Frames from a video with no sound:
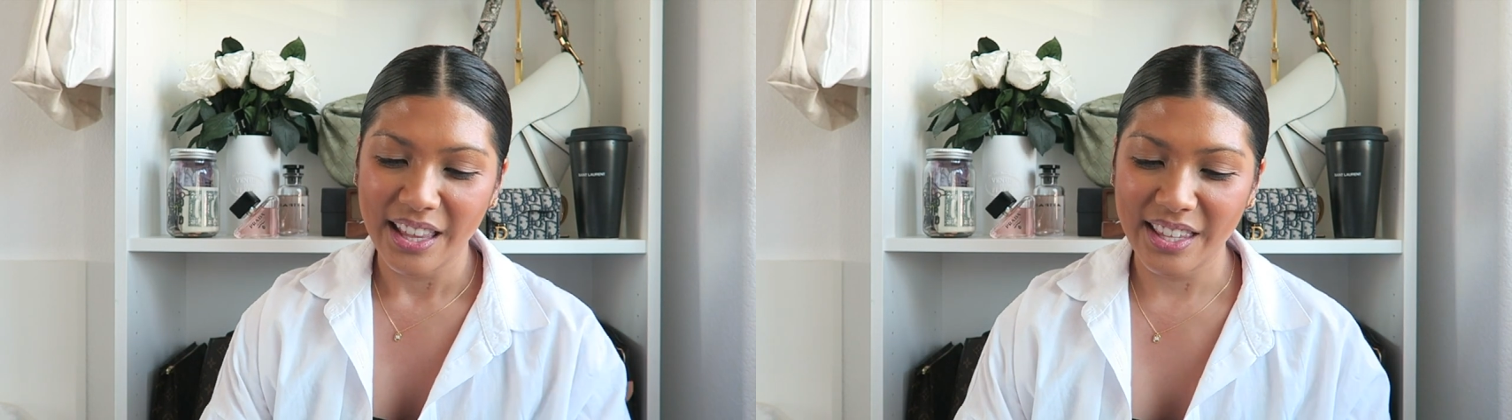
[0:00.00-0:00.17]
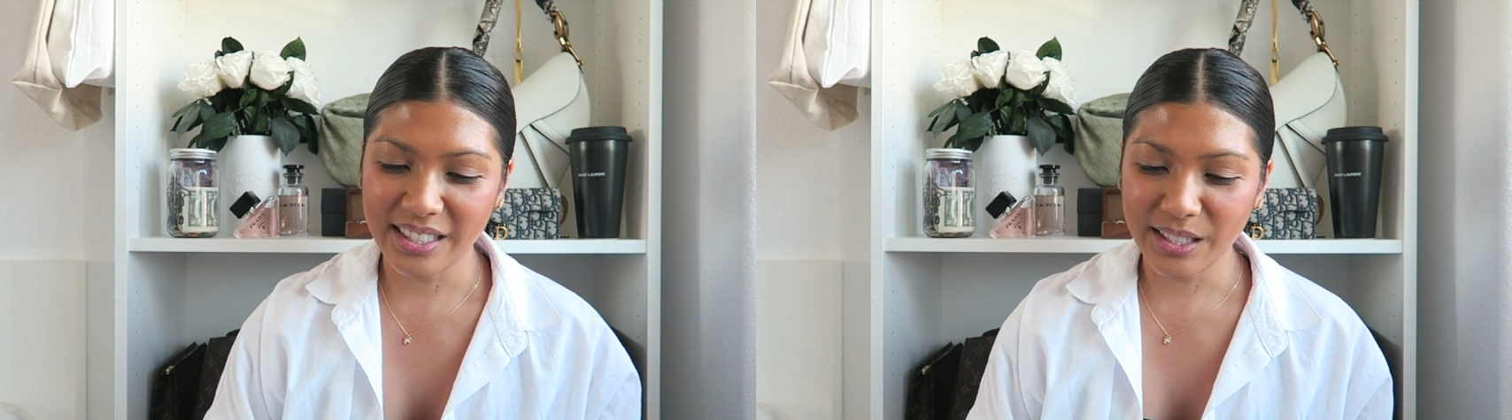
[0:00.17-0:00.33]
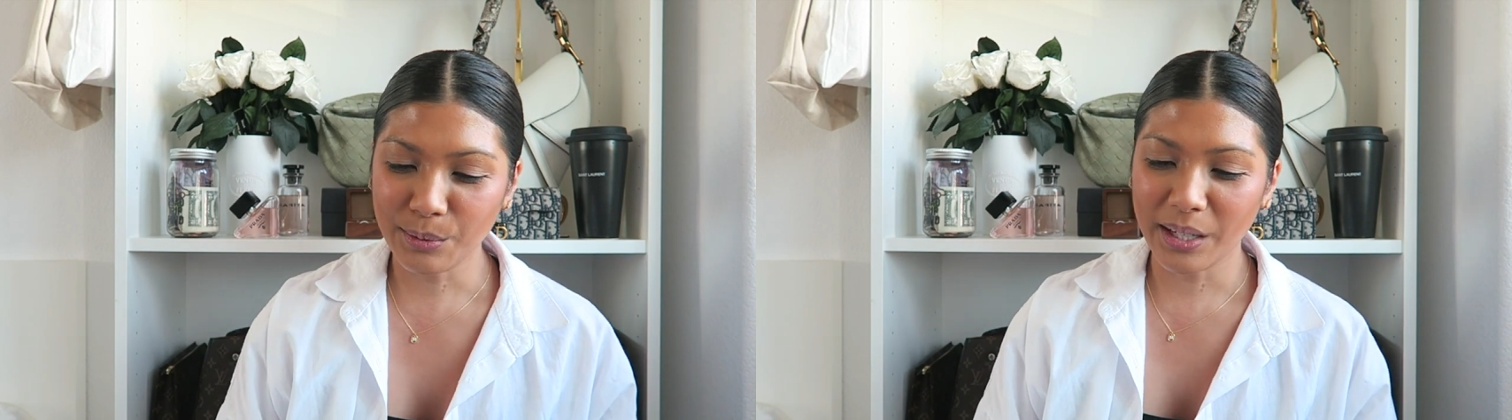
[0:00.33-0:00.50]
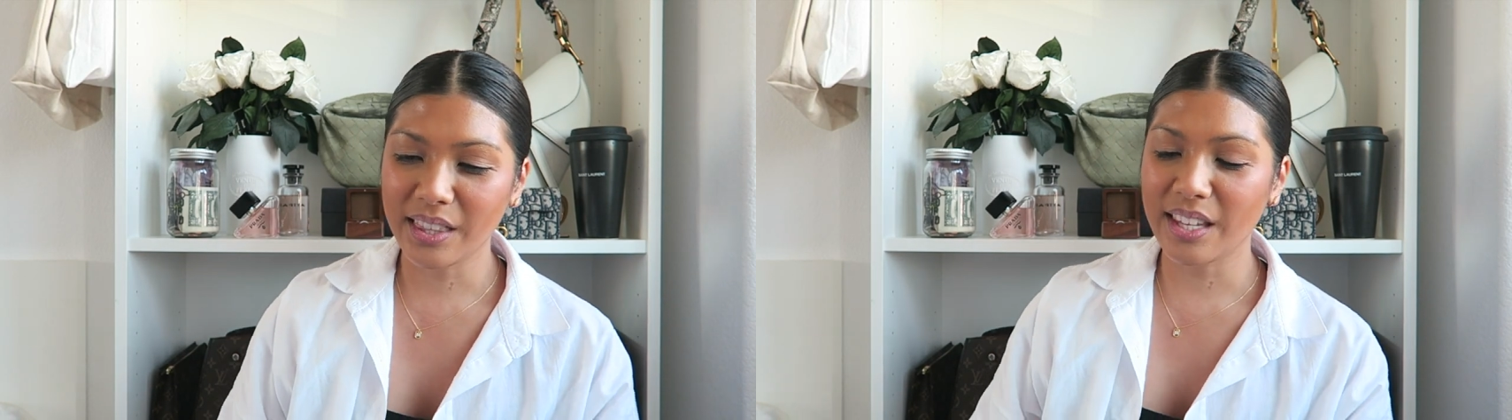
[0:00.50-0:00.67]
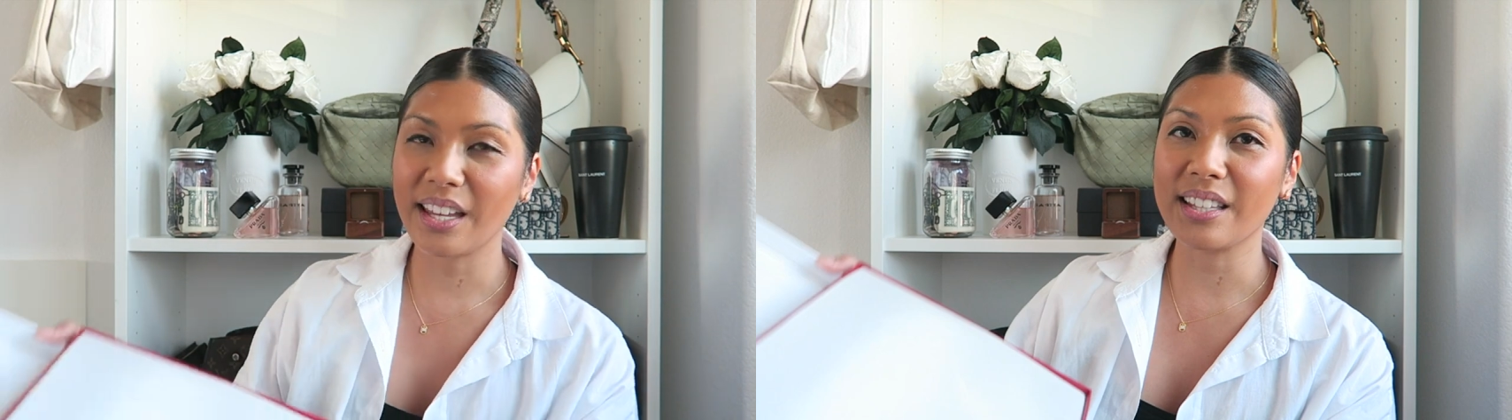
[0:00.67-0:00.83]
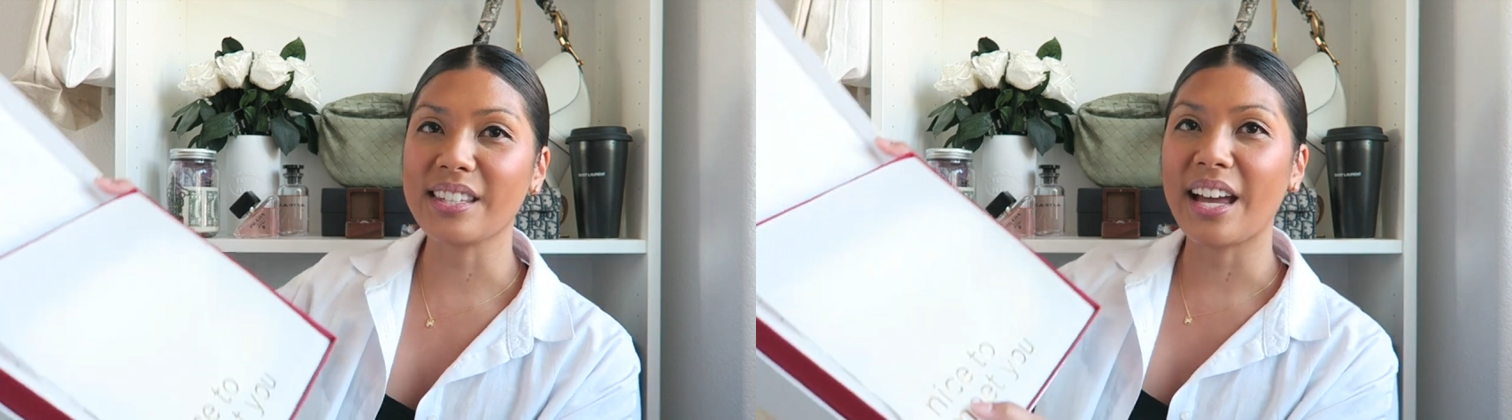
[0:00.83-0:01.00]
This is what
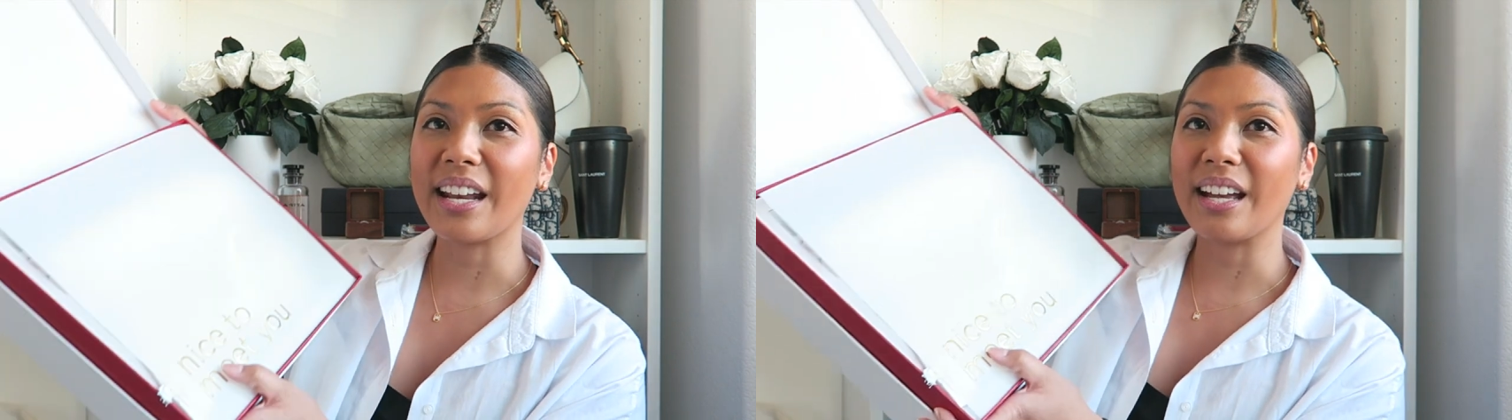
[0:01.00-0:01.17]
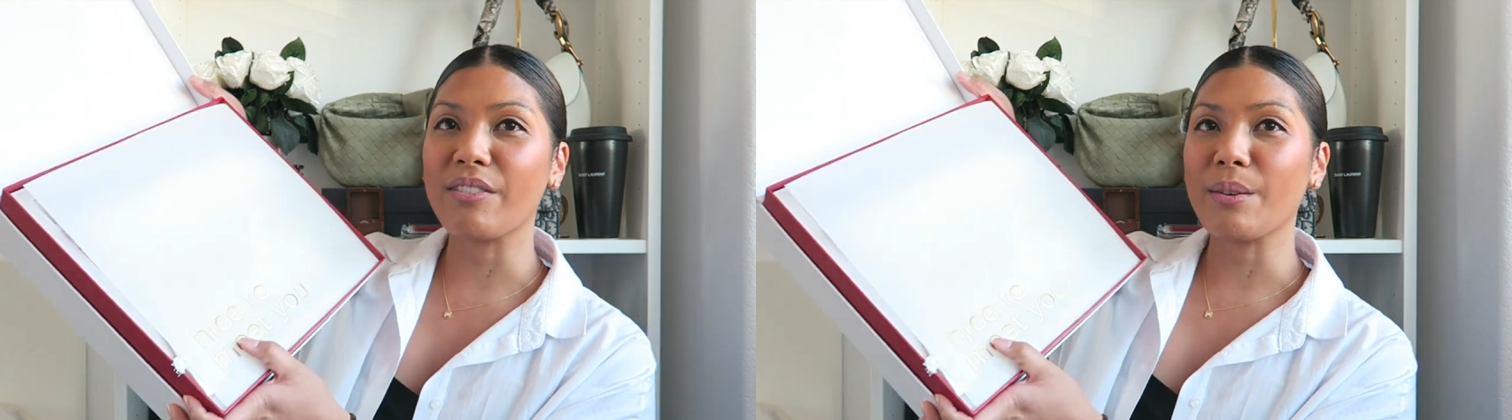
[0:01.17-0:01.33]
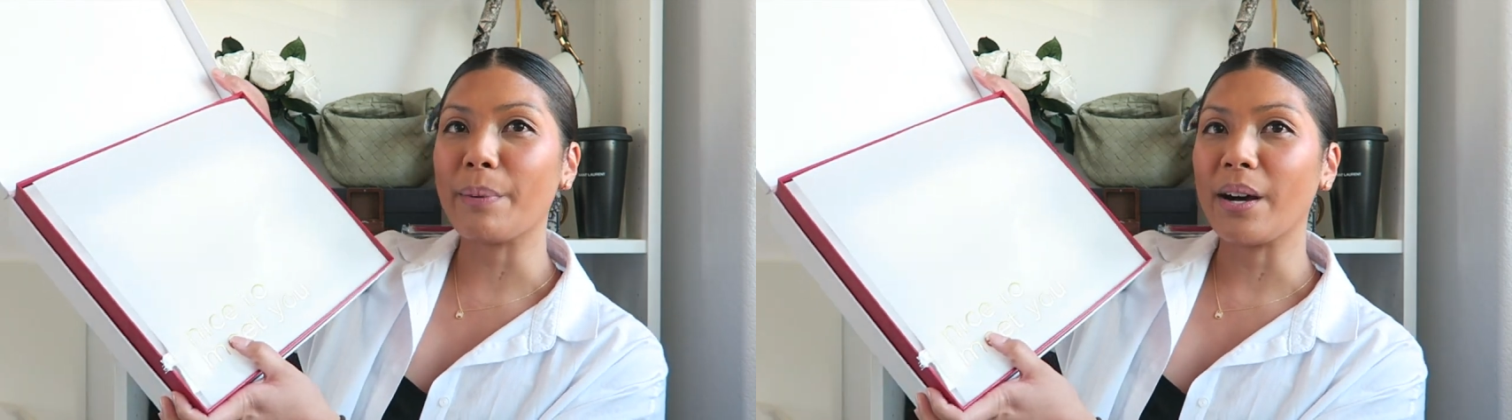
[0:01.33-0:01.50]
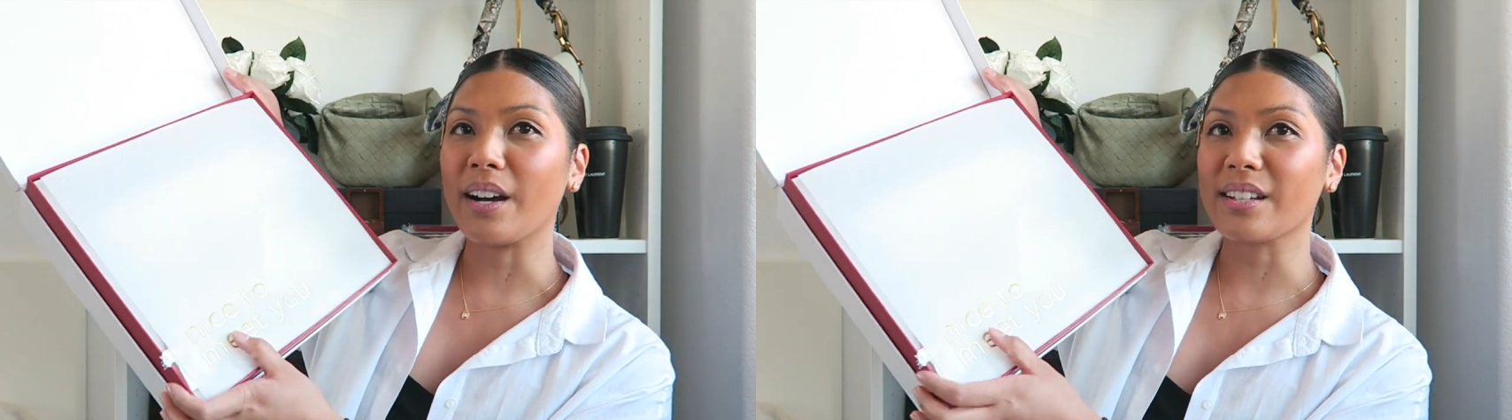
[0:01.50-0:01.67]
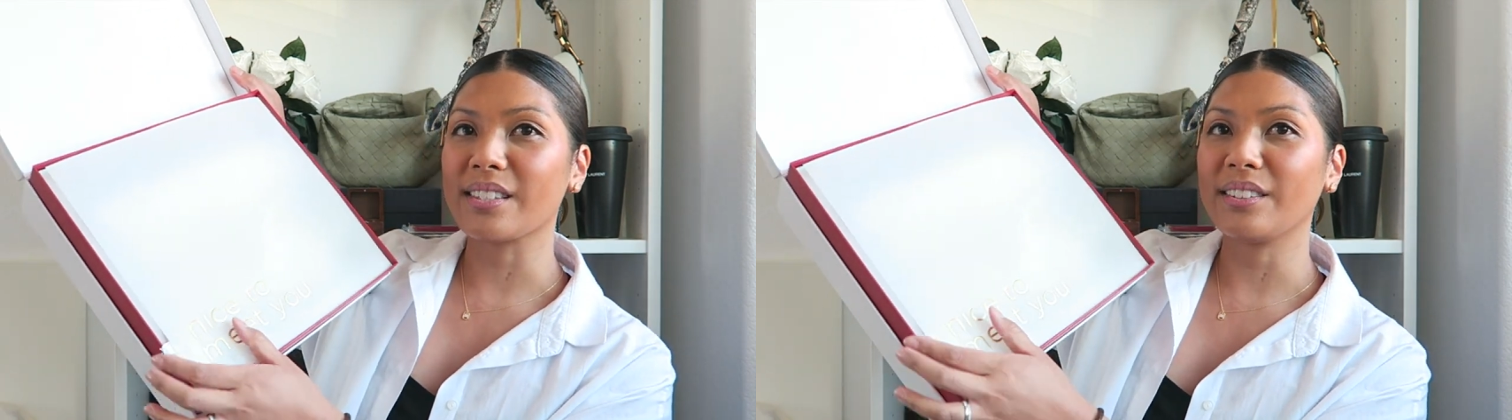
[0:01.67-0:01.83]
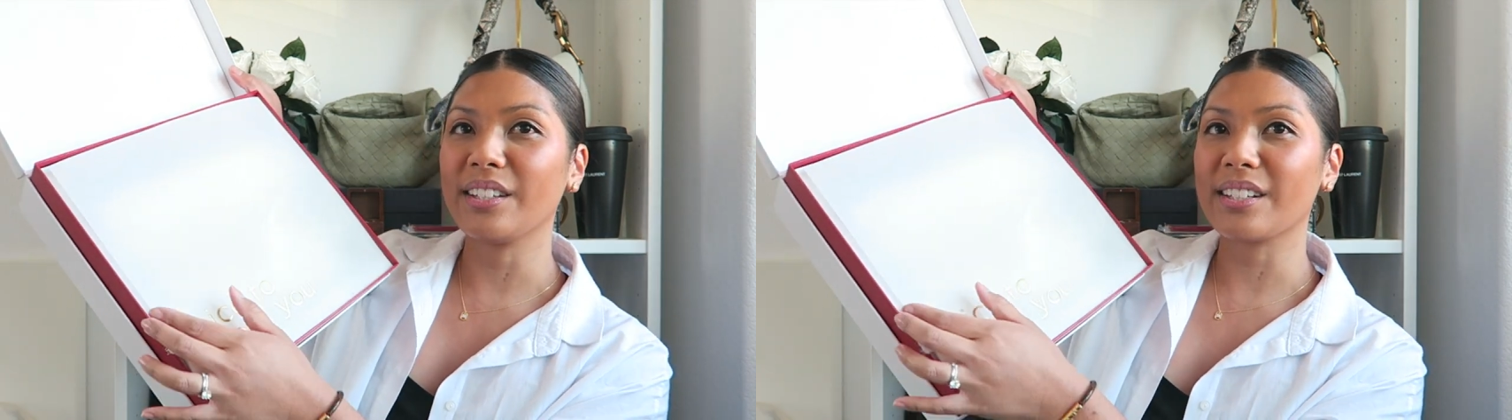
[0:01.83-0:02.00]
the inside of the
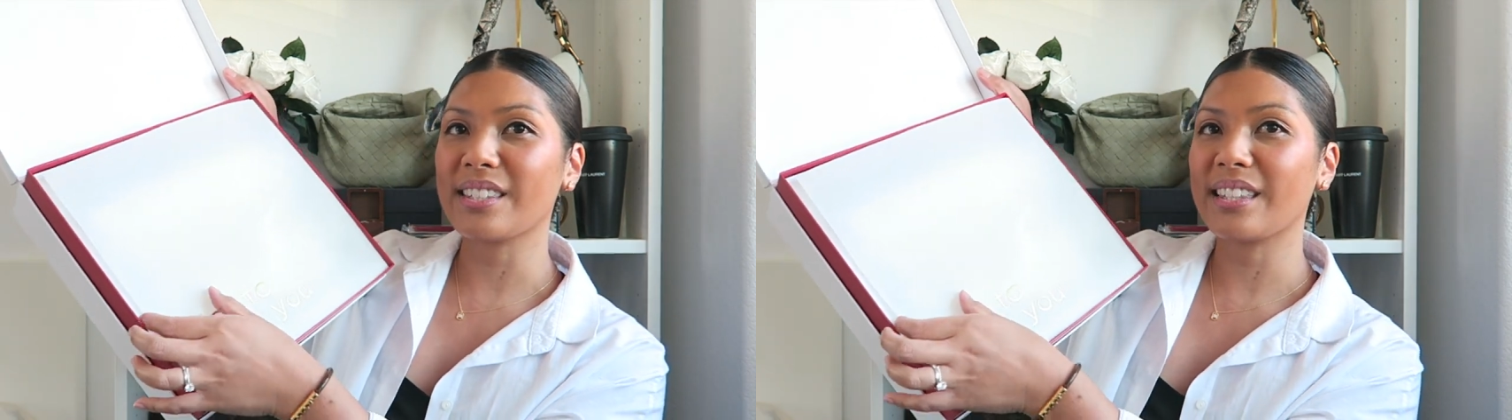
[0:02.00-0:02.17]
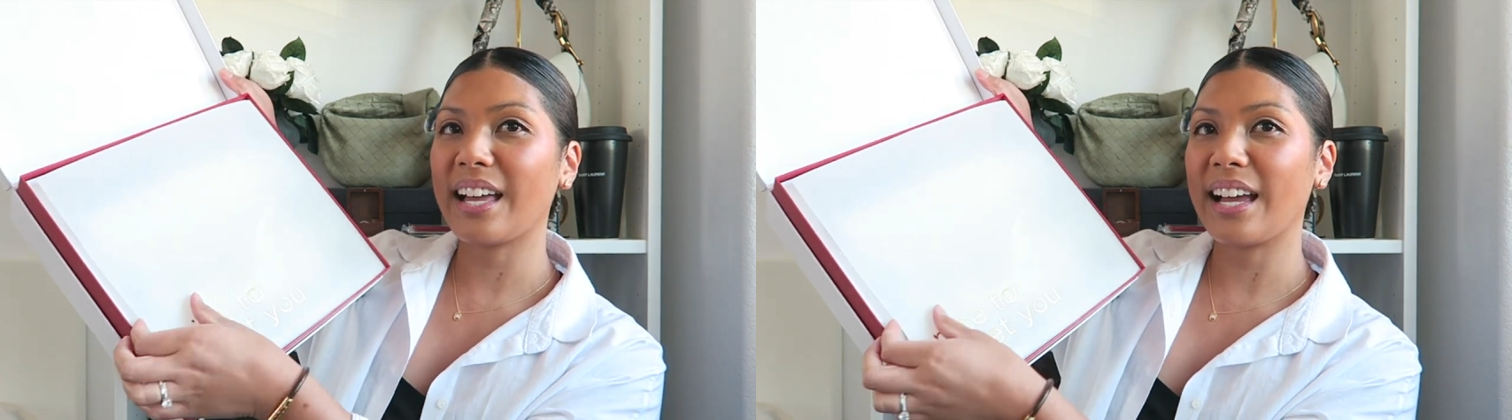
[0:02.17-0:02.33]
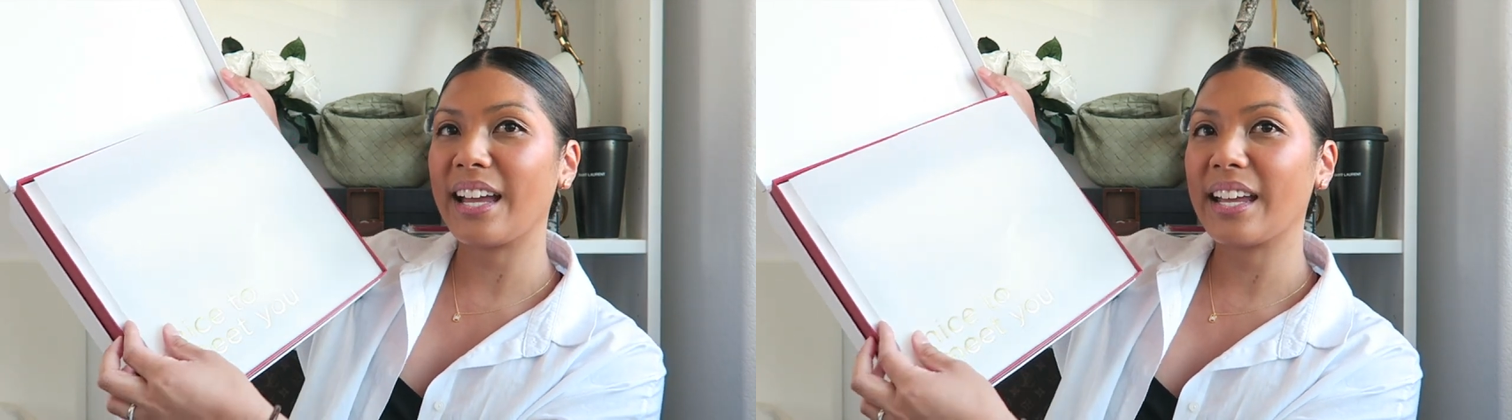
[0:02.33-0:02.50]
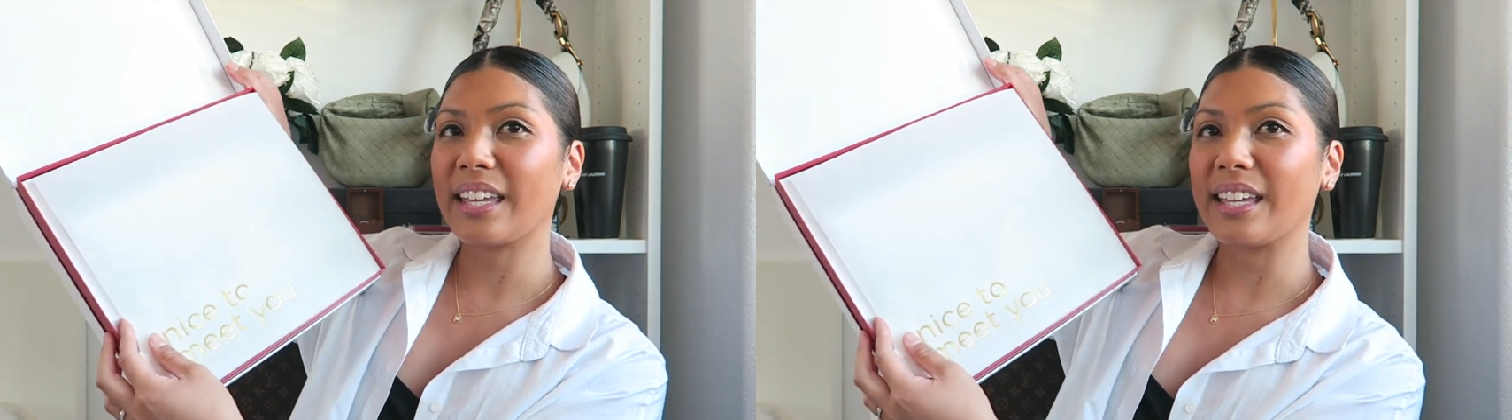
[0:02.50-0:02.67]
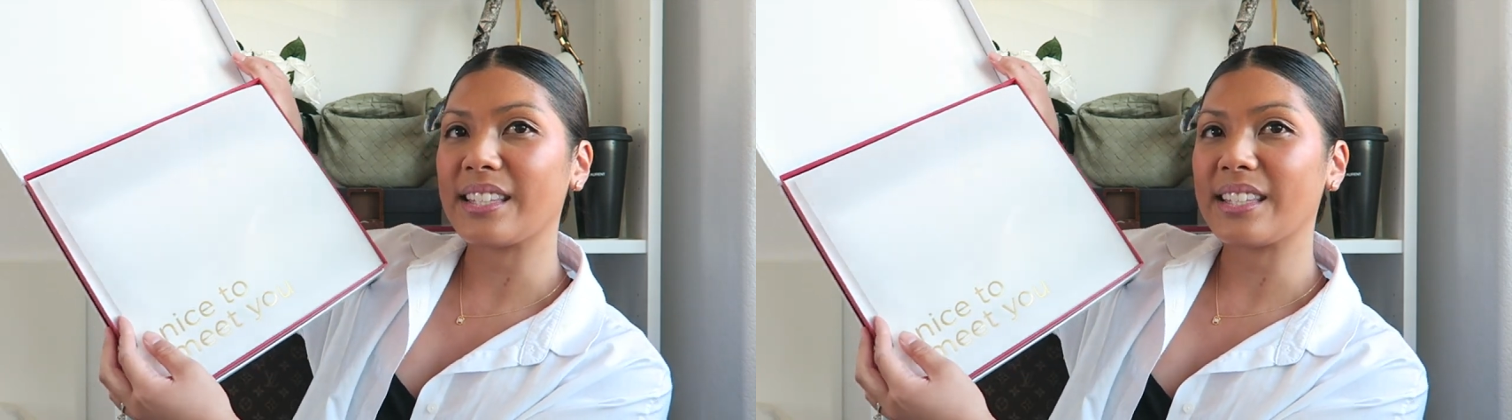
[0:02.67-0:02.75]
box looks like.